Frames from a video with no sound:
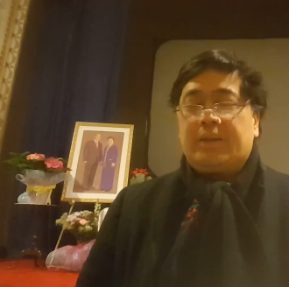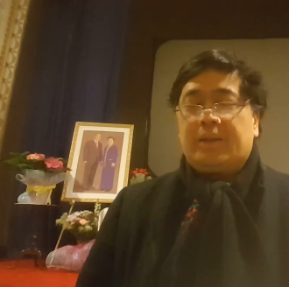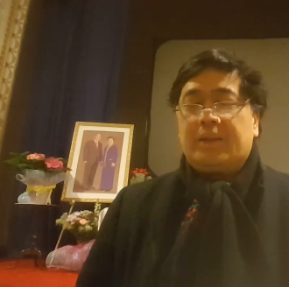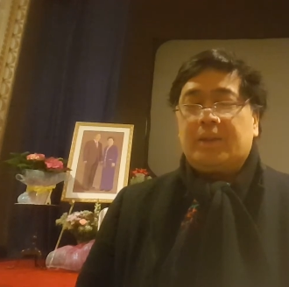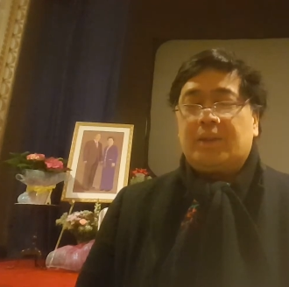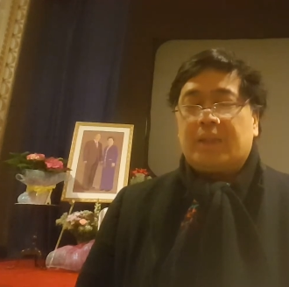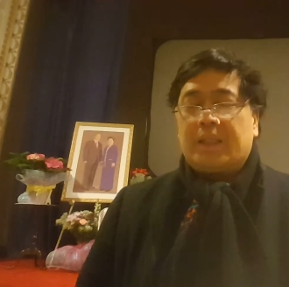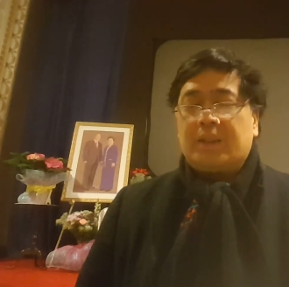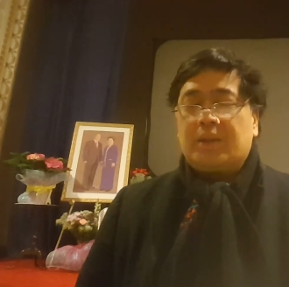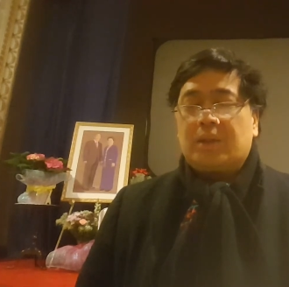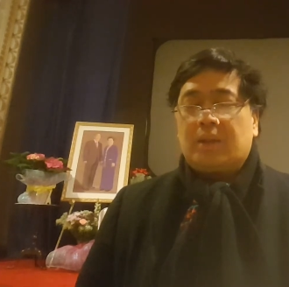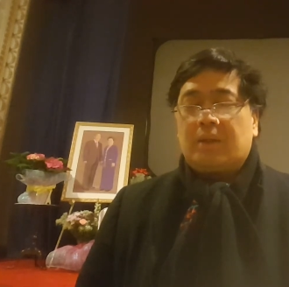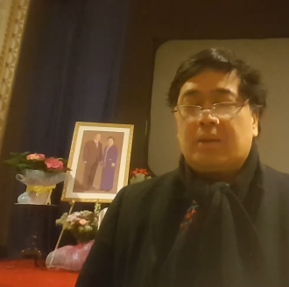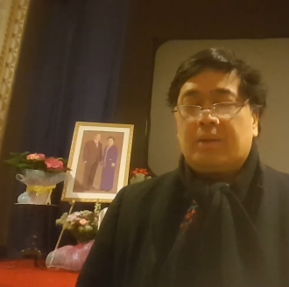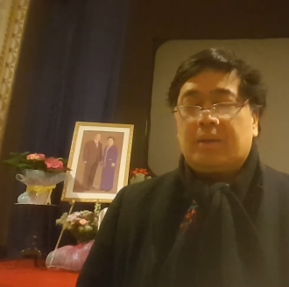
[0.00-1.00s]
their
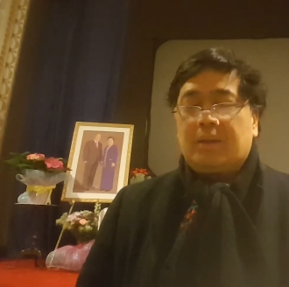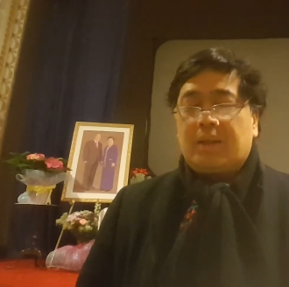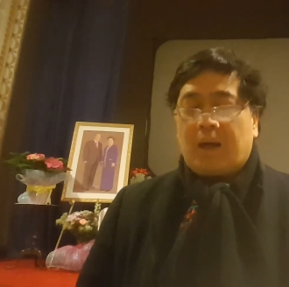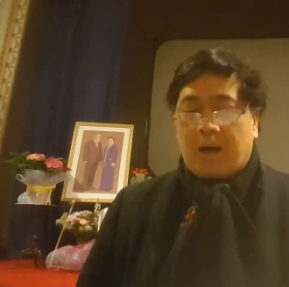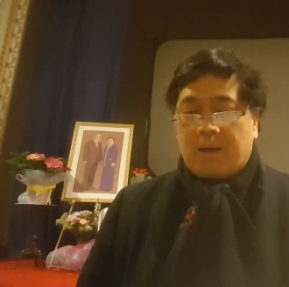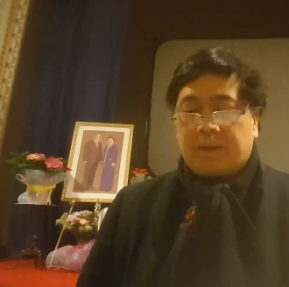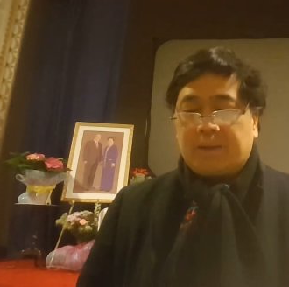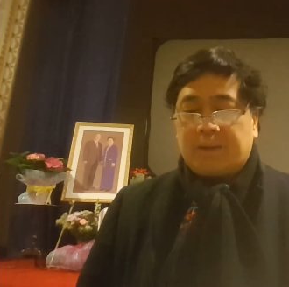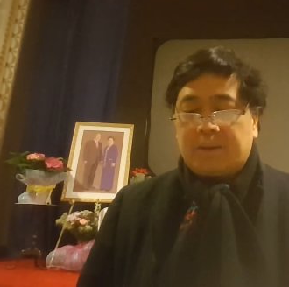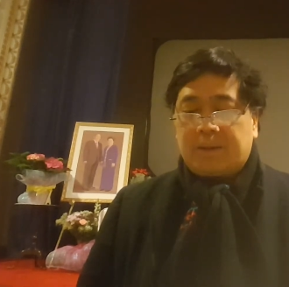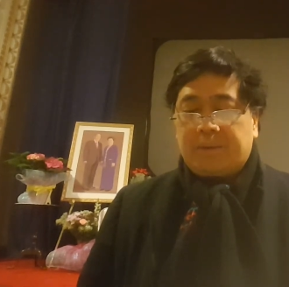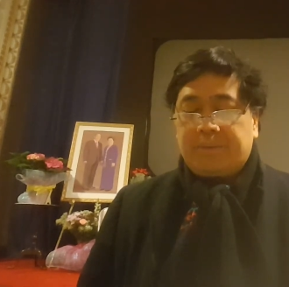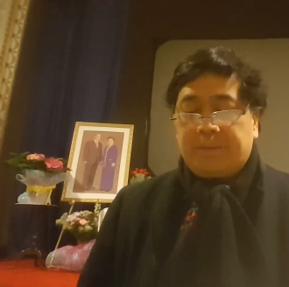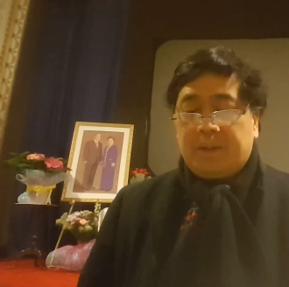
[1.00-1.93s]
essential character.